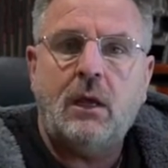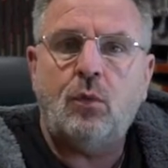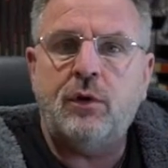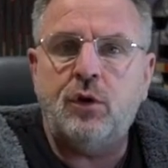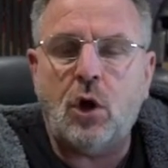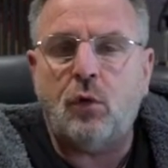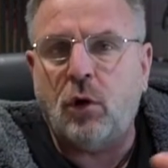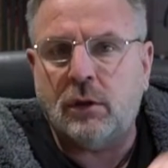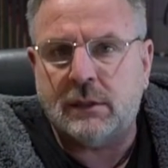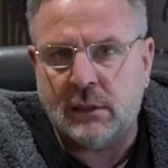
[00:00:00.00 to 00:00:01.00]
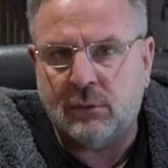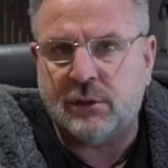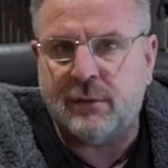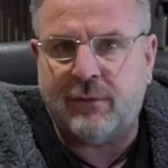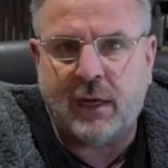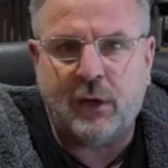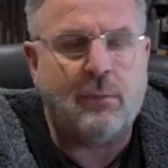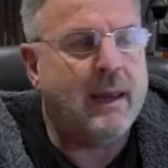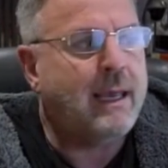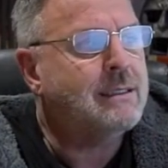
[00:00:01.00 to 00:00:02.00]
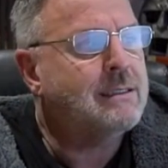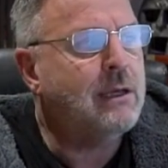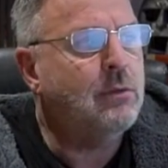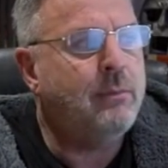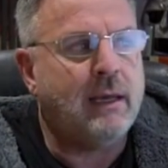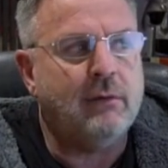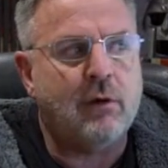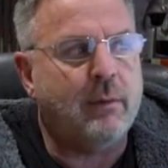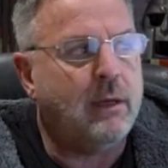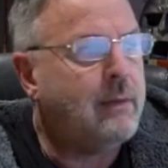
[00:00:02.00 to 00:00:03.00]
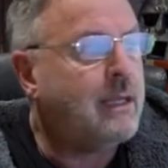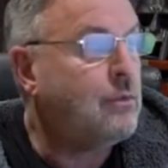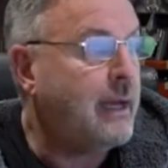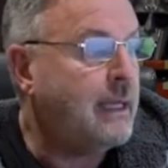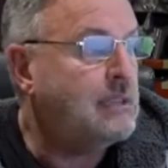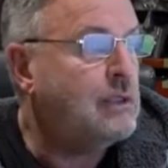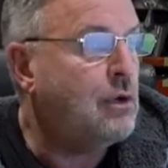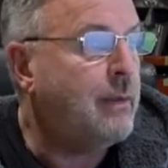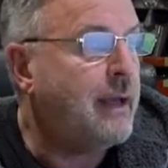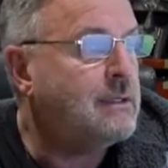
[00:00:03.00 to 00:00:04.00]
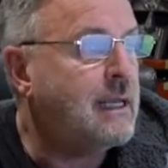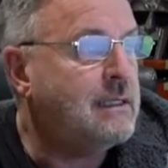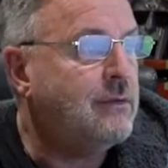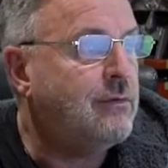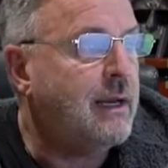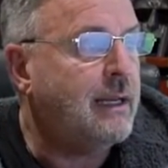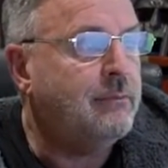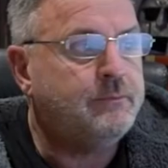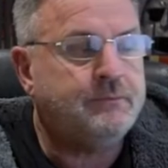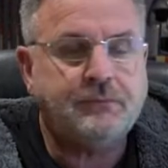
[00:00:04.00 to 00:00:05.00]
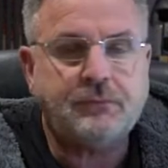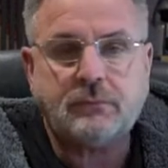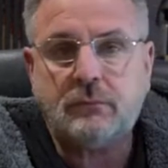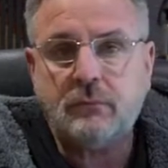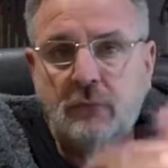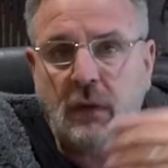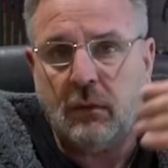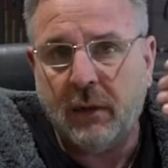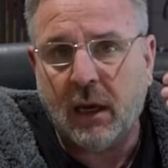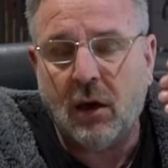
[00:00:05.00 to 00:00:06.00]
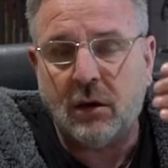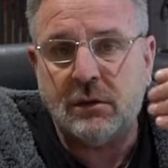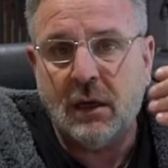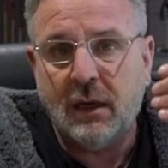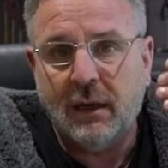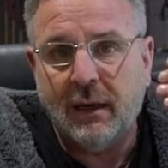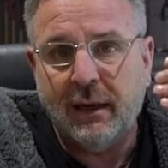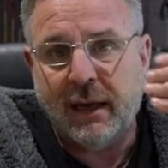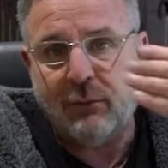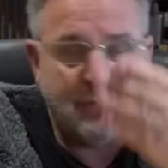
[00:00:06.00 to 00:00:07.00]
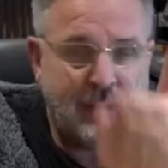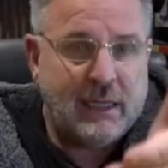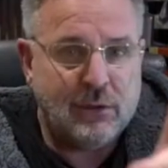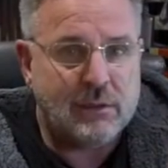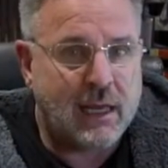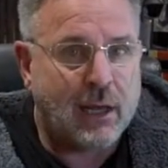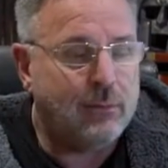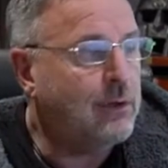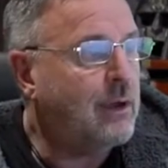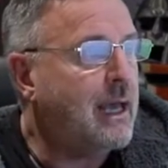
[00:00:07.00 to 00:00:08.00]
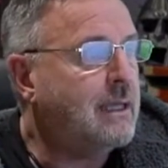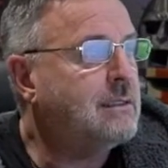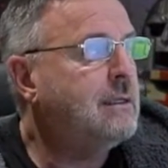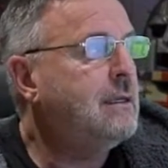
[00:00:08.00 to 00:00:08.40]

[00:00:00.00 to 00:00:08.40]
with no royalties whatsoever. I don't make a single penny from it. That's why it's £2.83, because it was really just to help you guys.